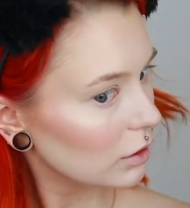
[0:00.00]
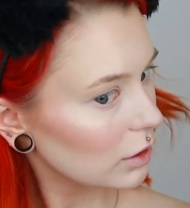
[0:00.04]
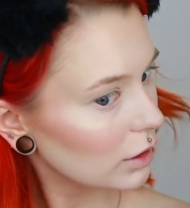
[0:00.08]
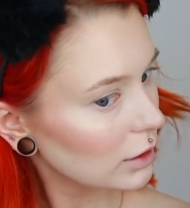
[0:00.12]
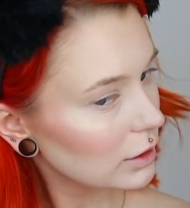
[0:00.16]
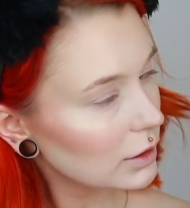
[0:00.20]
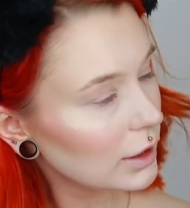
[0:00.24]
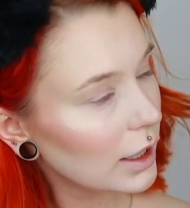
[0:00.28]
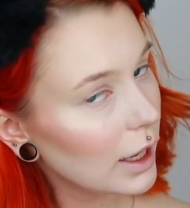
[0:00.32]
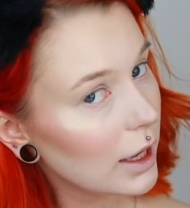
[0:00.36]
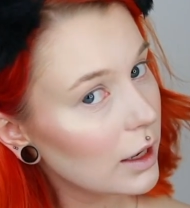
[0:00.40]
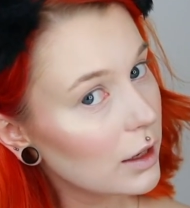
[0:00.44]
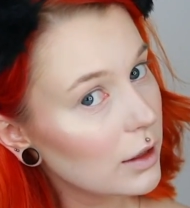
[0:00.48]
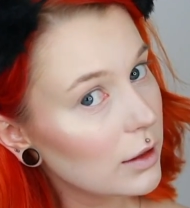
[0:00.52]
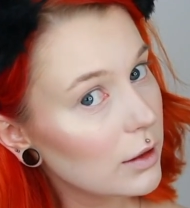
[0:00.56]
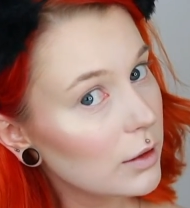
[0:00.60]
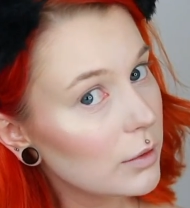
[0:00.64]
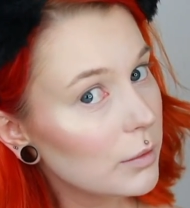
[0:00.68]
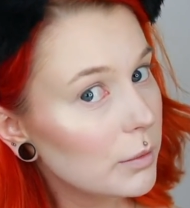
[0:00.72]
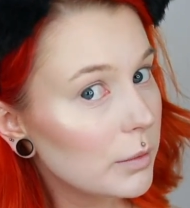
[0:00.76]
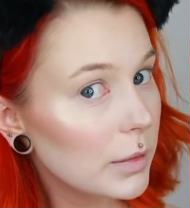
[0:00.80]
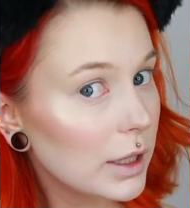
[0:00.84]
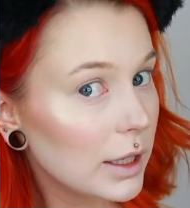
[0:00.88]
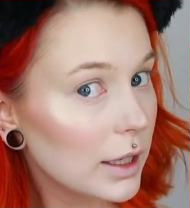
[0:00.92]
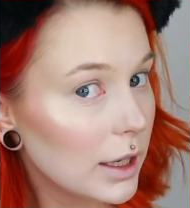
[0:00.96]
Does that
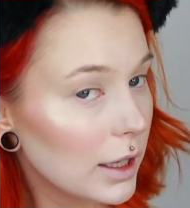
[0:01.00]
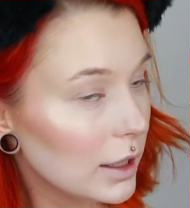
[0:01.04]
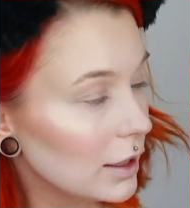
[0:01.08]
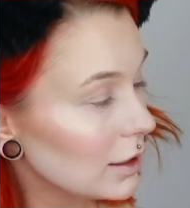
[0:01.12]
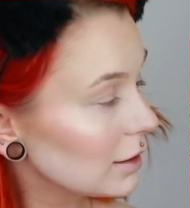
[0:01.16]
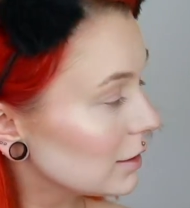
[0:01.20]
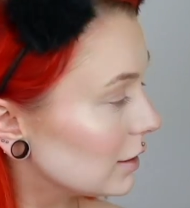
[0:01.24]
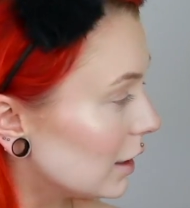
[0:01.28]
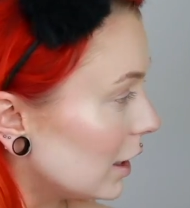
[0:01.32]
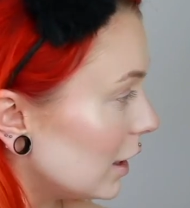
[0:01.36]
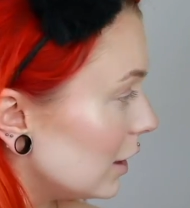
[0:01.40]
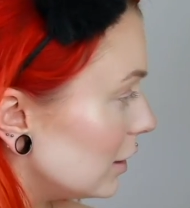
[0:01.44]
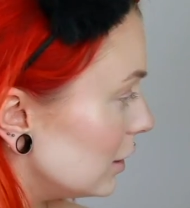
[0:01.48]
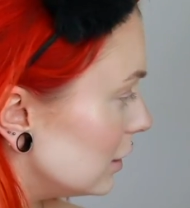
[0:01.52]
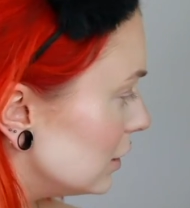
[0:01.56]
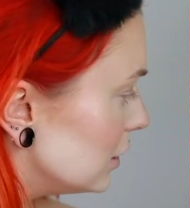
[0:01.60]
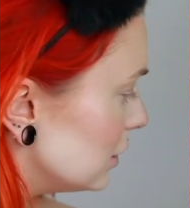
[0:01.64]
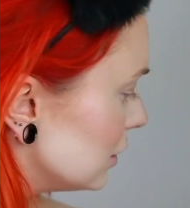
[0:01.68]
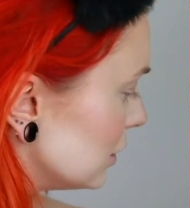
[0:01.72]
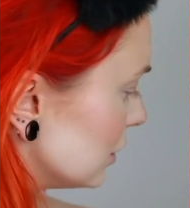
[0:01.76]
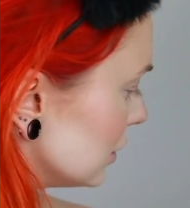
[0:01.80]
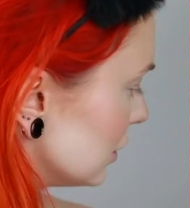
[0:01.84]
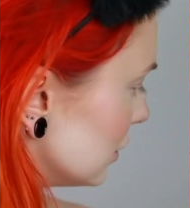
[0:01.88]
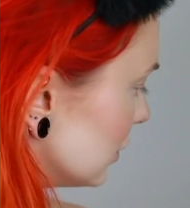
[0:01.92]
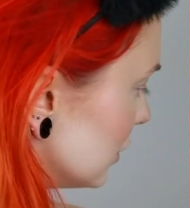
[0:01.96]
make any
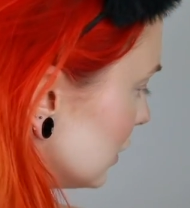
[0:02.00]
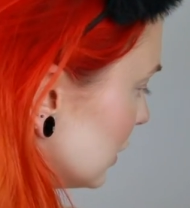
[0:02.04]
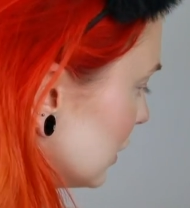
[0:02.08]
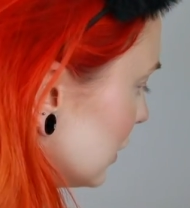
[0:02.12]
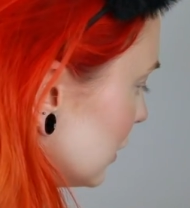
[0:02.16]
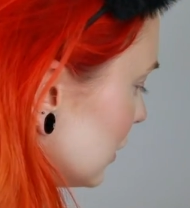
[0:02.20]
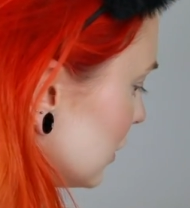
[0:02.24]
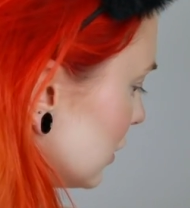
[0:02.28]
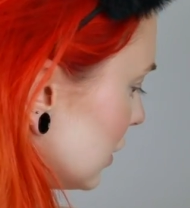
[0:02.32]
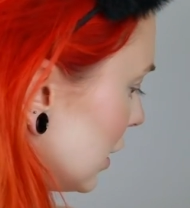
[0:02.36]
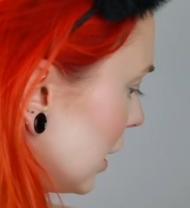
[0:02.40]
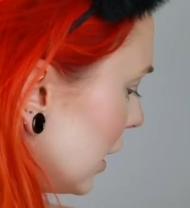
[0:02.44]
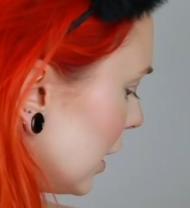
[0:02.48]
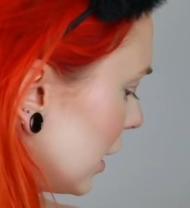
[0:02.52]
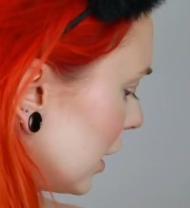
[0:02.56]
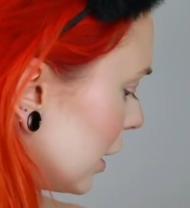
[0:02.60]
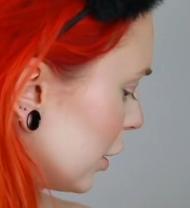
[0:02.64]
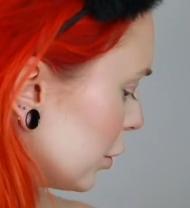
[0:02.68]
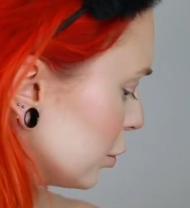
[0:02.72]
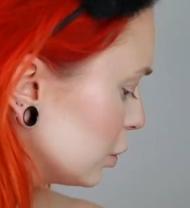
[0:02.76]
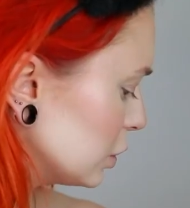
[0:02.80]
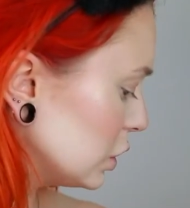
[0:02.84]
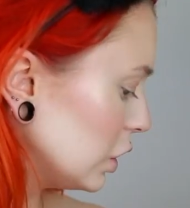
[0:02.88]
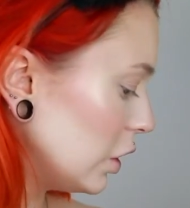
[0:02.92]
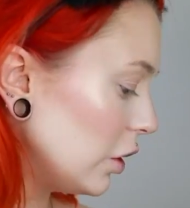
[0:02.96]
sense? I
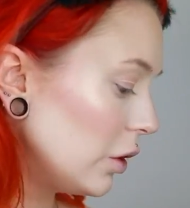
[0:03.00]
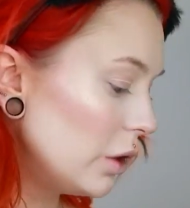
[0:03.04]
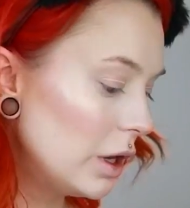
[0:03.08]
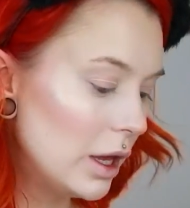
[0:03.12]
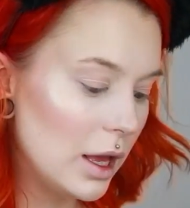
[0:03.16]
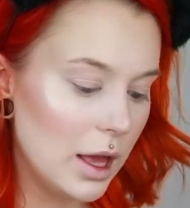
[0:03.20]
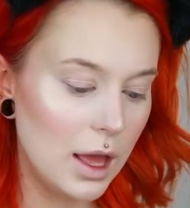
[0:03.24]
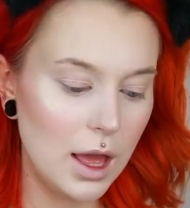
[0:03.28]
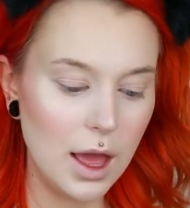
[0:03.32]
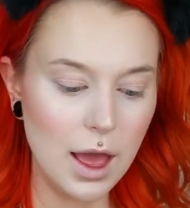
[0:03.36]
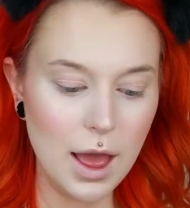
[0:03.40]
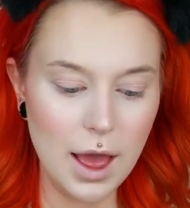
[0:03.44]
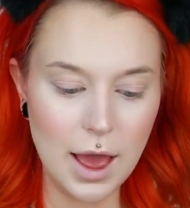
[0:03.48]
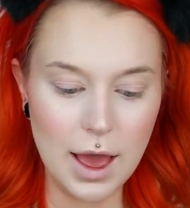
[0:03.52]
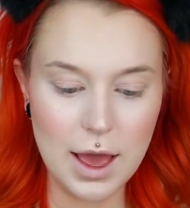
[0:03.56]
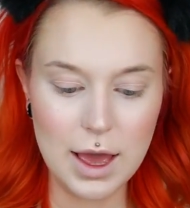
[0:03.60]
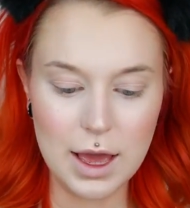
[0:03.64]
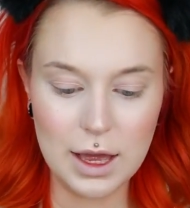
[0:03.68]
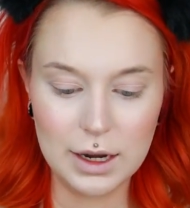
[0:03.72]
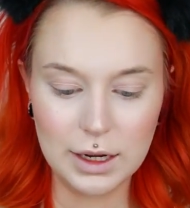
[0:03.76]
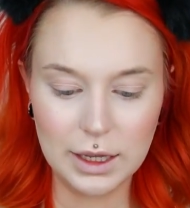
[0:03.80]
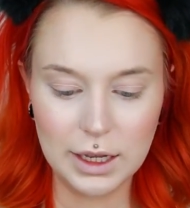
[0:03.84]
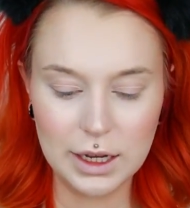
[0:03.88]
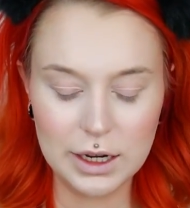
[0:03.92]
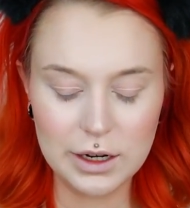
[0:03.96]
hope so.
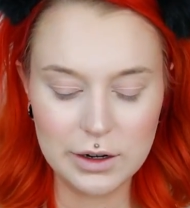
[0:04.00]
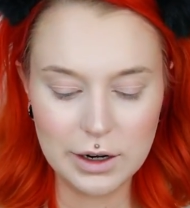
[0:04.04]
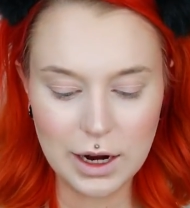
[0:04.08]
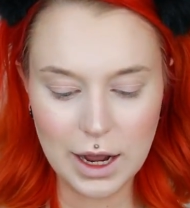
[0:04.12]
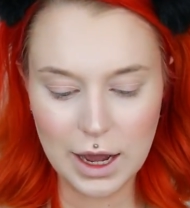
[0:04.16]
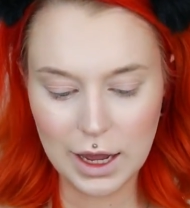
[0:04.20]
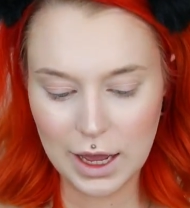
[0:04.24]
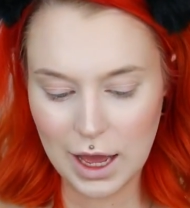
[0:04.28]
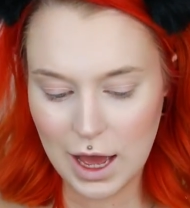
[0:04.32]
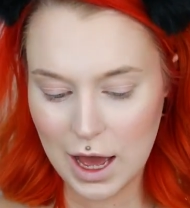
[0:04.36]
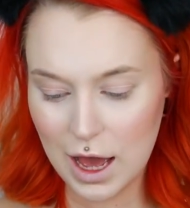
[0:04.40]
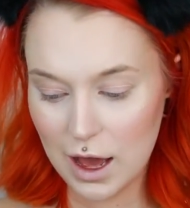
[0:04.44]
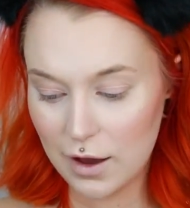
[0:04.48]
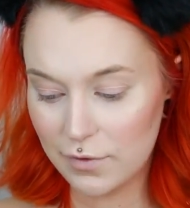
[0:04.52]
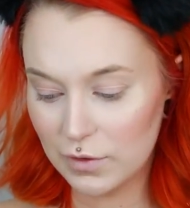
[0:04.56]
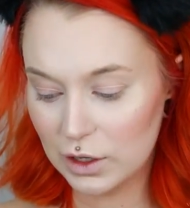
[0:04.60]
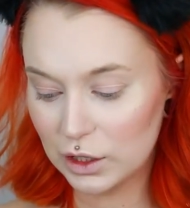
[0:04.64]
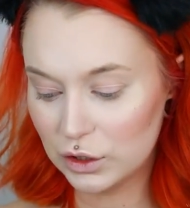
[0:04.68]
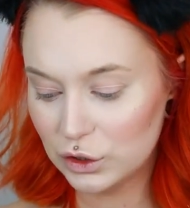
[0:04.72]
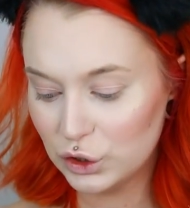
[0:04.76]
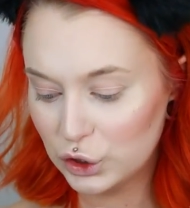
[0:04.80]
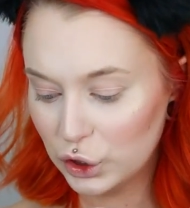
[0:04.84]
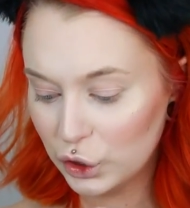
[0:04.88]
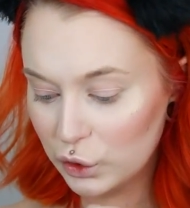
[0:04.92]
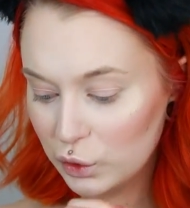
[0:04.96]
And here I
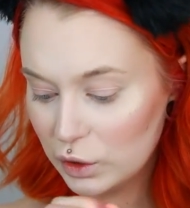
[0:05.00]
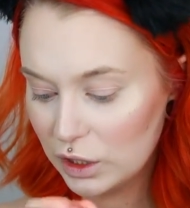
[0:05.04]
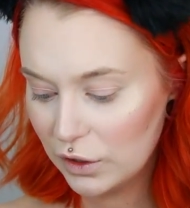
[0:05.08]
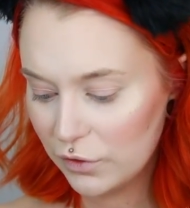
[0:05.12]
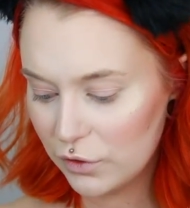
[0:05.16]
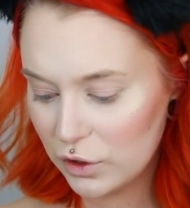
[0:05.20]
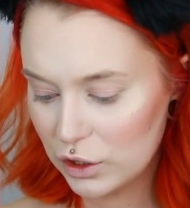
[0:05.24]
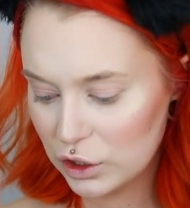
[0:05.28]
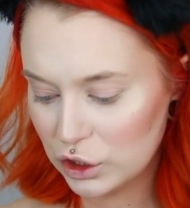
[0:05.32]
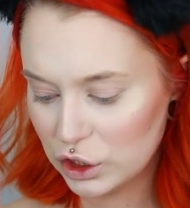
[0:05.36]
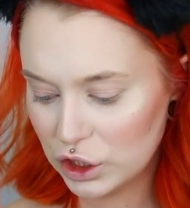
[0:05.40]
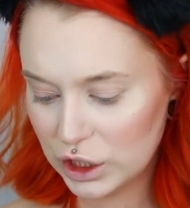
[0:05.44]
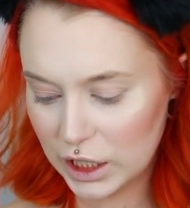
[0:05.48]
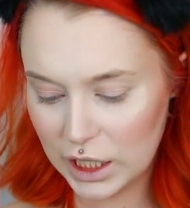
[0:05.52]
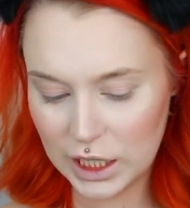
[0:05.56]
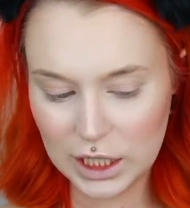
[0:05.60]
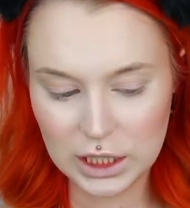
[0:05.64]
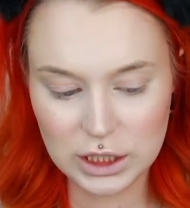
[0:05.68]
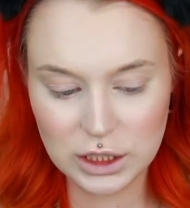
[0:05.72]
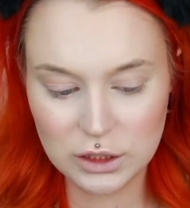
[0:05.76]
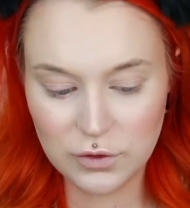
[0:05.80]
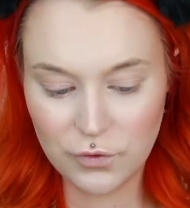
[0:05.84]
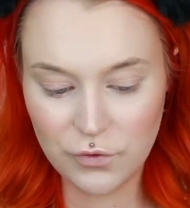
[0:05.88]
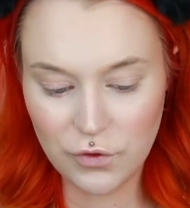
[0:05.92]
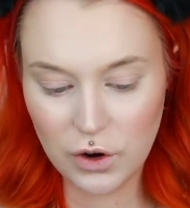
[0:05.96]
have two different
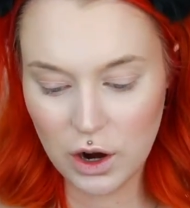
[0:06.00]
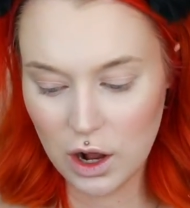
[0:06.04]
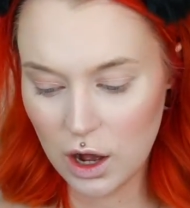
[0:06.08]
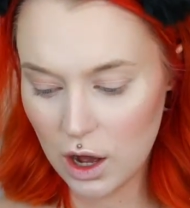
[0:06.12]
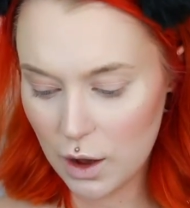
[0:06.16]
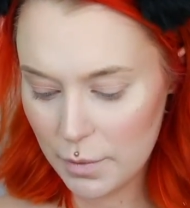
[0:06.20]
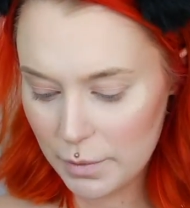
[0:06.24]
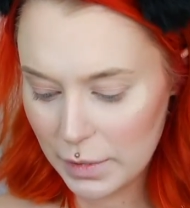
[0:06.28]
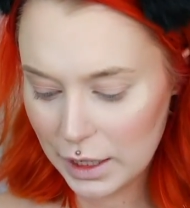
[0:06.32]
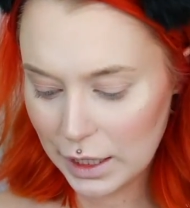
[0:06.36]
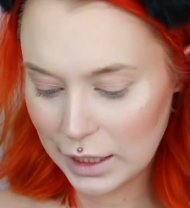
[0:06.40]
shades from